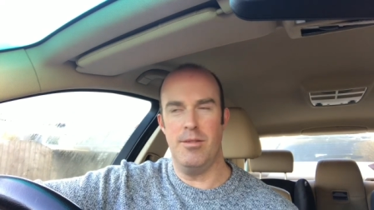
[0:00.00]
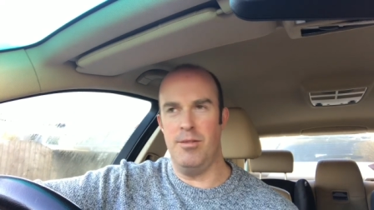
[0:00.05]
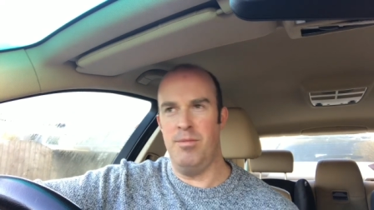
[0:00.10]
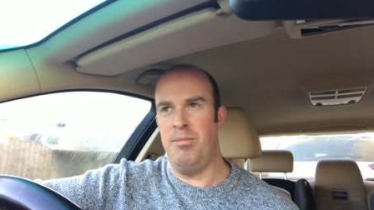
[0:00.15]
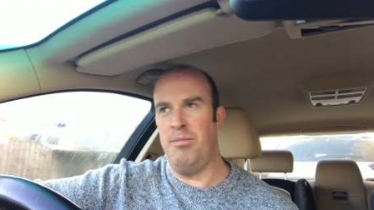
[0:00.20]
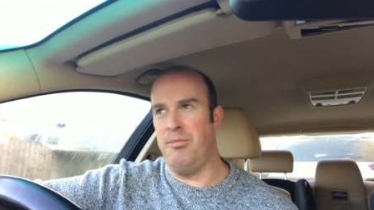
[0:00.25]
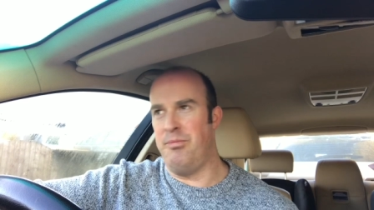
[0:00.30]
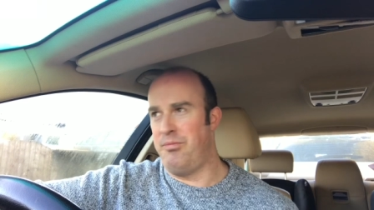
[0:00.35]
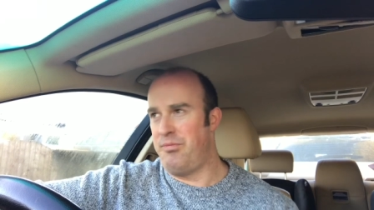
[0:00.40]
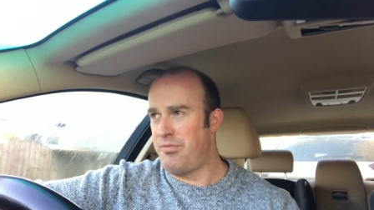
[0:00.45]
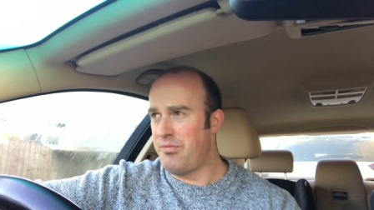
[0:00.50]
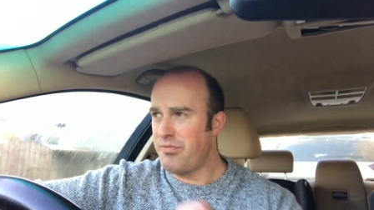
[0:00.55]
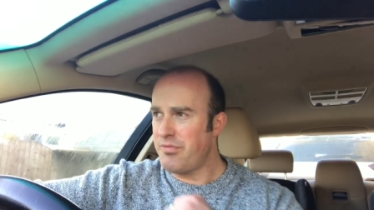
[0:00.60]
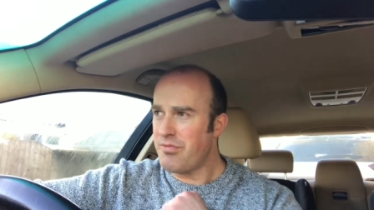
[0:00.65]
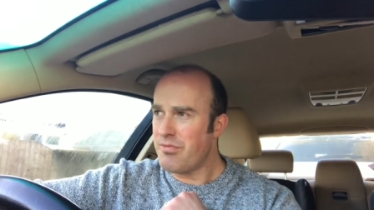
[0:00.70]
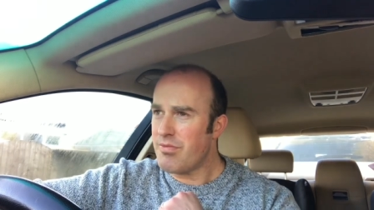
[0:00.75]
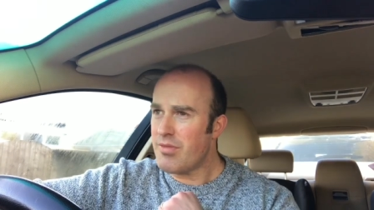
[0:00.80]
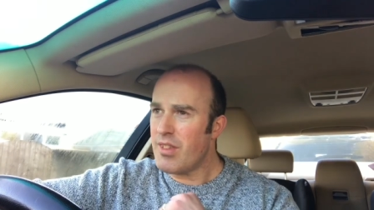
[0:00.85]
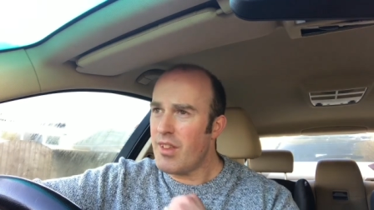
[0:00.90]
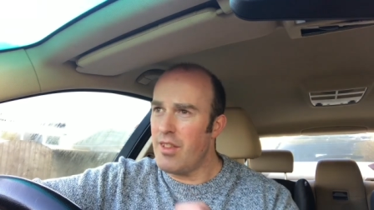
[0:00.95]

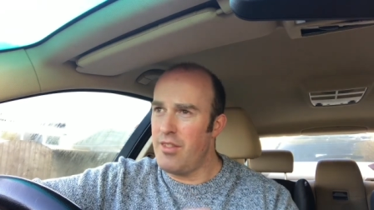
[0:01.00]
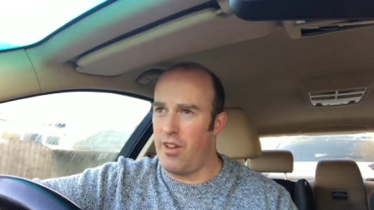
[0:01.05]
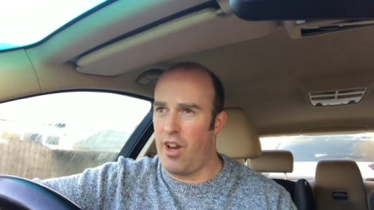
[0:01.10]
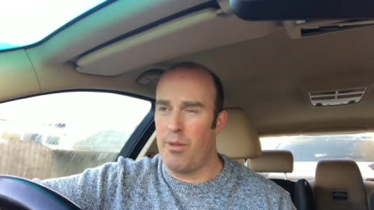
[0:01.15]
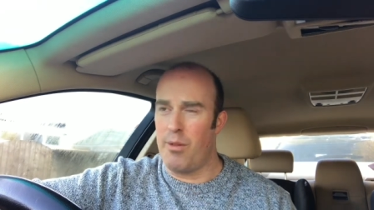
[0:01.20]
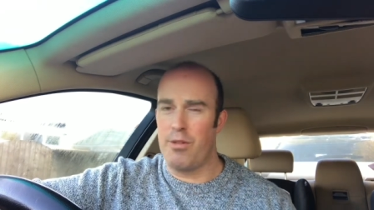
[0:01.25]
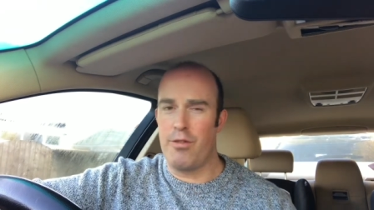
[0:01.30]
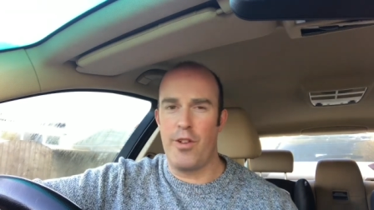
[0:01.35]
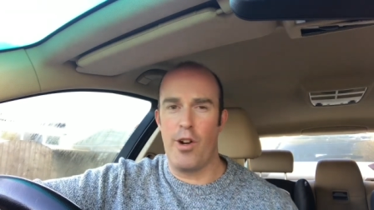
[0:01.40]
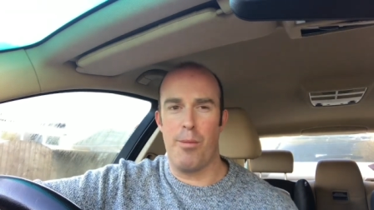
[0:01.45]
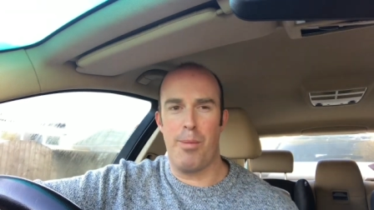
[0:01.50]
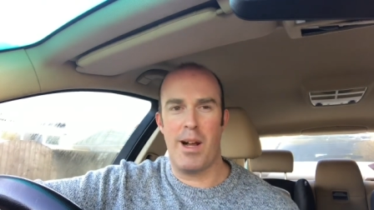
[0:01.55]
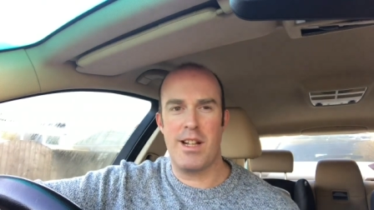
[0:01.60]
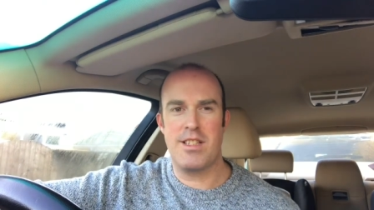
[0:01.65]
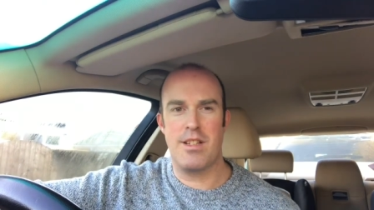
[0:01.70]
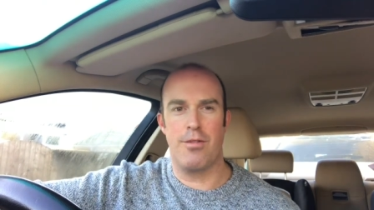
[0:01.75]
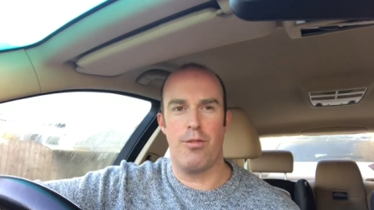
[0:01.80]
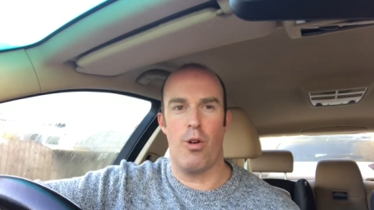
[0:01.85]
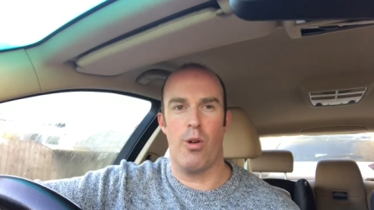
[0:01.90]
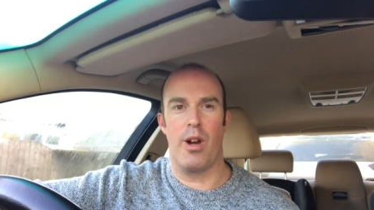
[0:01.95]
that I would feel
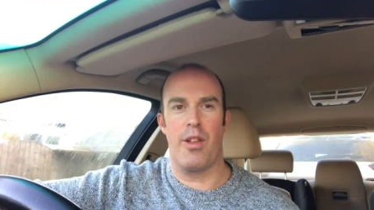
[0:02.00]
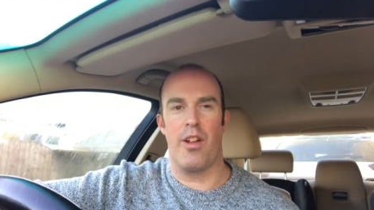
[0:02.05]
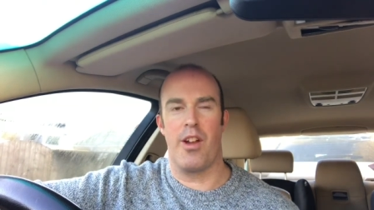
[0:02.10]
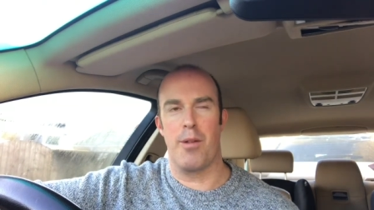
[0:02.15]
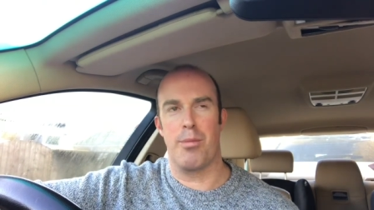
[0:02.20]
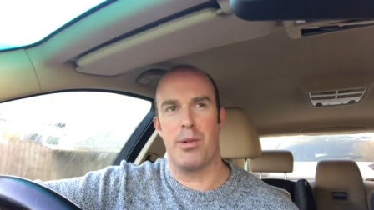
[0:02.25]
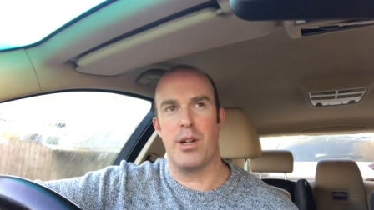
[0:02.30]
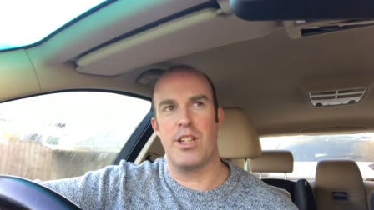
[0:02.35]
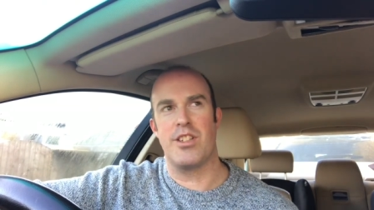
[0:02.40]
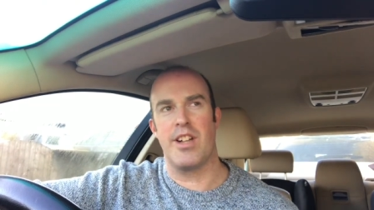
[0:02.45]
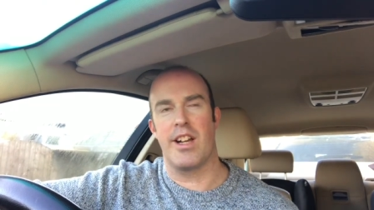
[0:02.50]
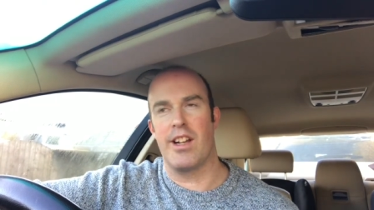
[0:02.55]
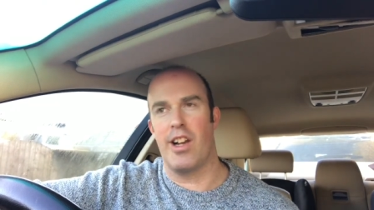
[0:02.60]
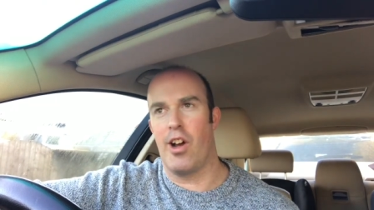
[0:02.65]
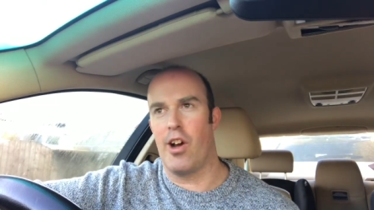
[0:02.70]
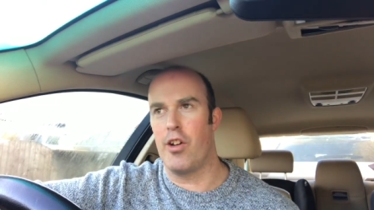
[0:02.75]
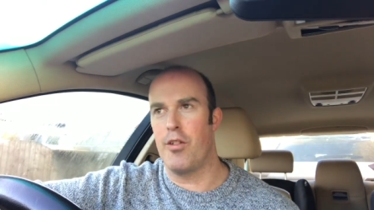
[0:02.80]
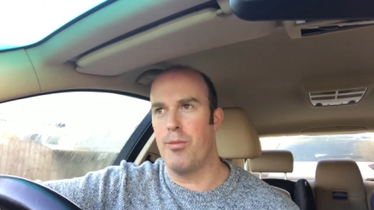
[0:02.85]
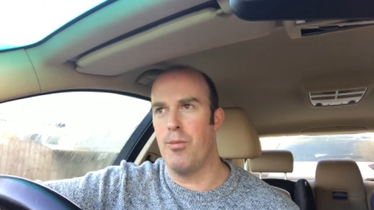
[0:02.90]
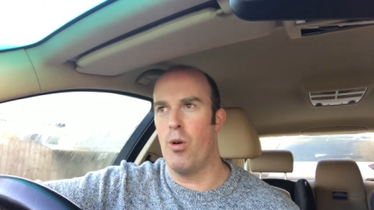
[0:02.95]
better for it, that I'd appreciate
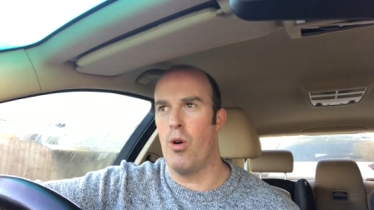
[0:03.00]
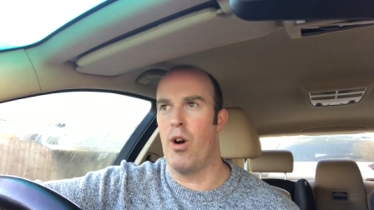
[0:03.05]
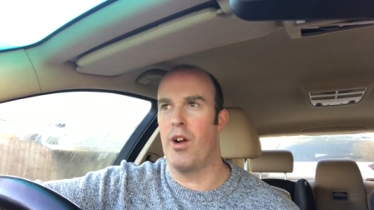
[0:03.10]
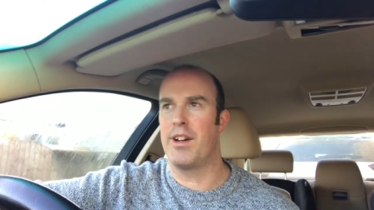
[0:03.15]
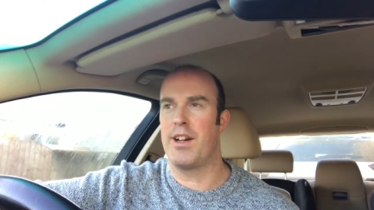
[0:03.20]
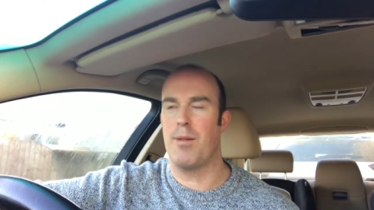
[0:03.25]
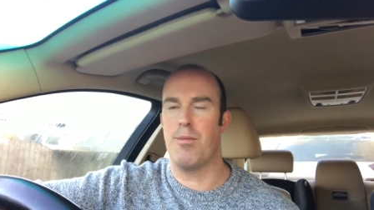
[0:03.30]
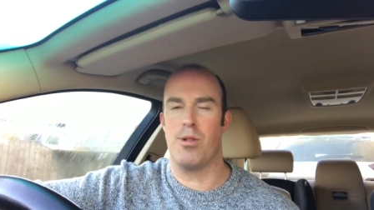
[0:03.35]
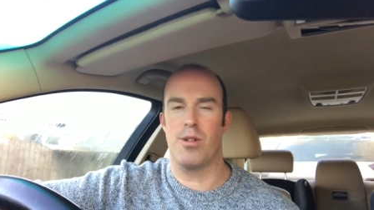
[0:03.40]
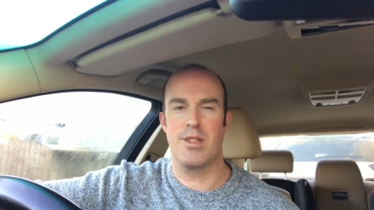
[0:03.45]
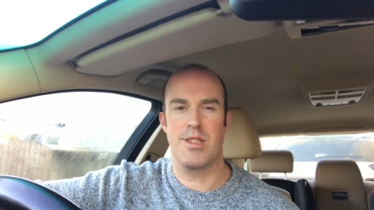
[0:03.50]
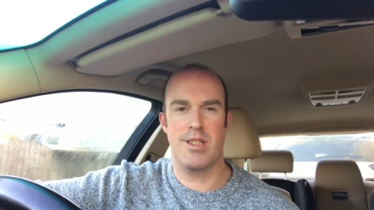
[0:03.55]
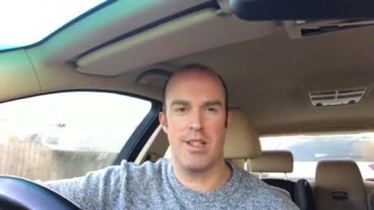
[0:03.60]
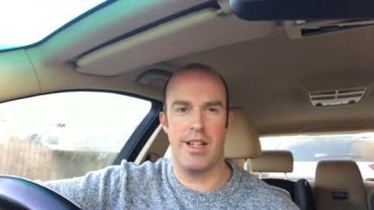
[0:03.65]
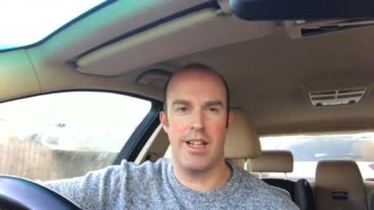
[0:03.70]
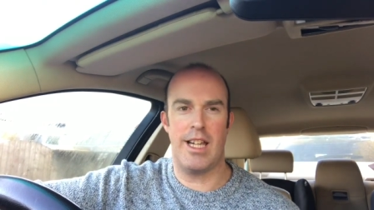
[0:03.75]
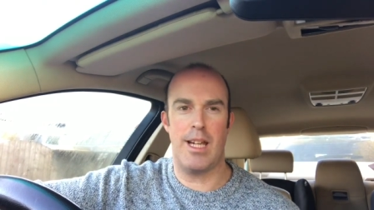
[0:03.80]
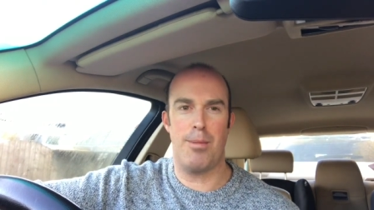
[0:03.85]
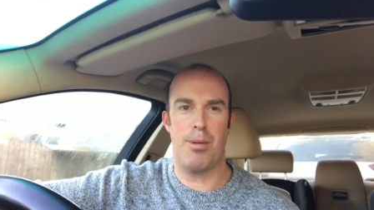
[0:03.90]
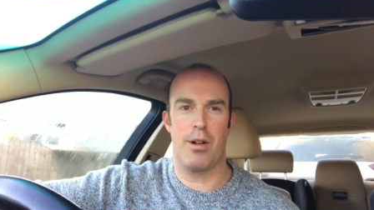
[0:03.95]
life more, I'd get more
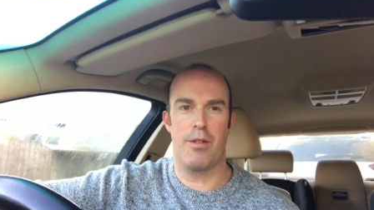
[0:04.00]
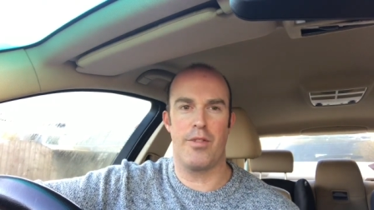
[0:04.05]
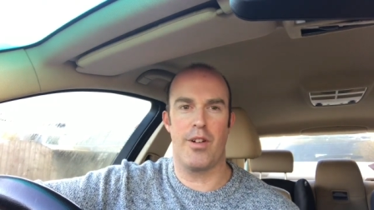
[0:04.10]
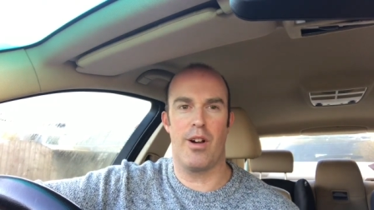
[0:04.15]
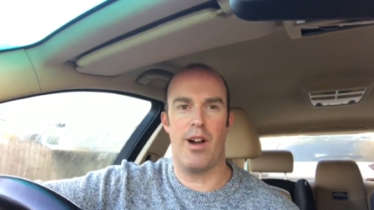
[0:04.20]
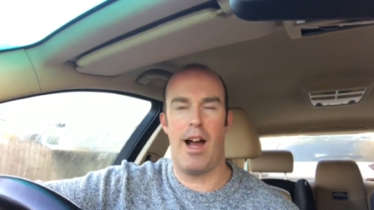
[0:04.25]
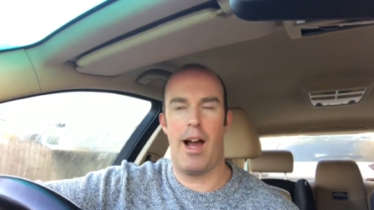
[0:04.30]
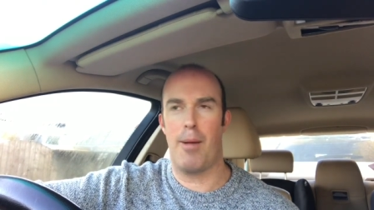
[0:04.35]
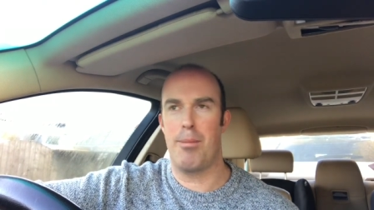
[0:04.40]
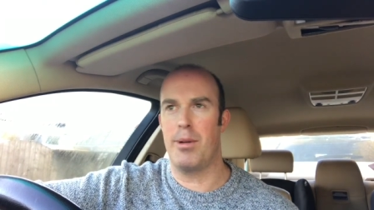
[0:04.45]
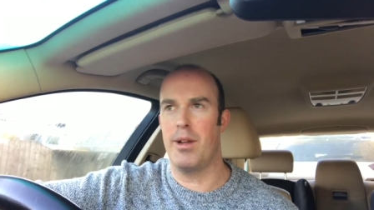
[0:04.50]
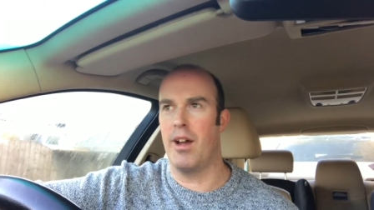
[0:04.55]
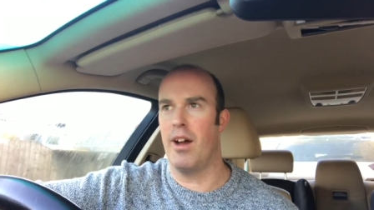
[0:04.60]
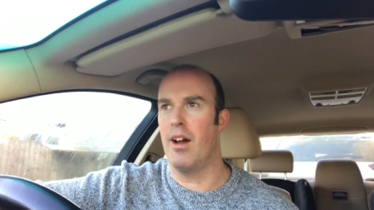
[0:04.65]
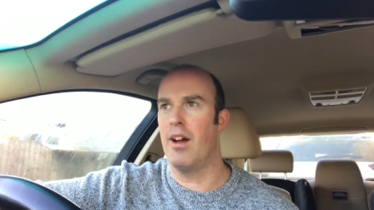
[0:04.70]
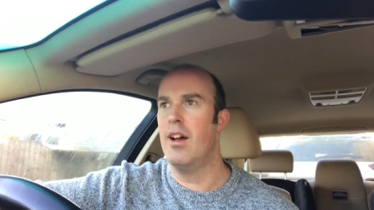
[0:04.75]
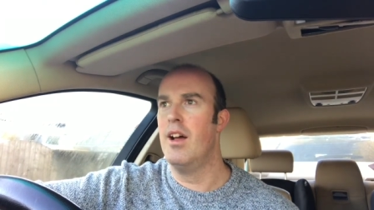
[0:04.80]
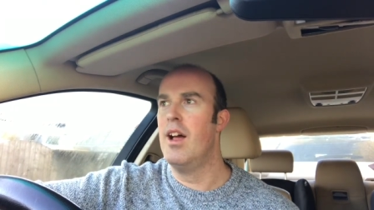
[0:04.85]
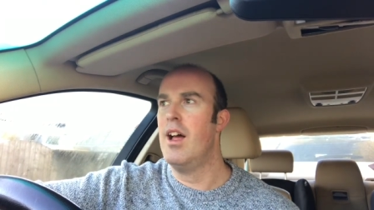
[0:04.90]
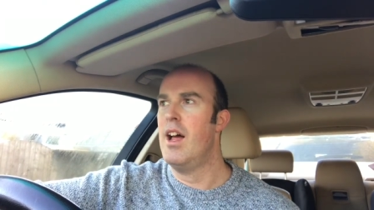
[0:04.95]
sleep, I'd feel
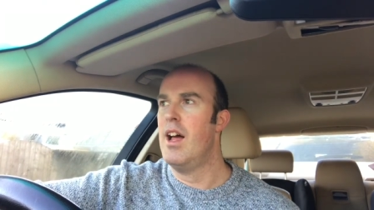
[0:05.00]
happier.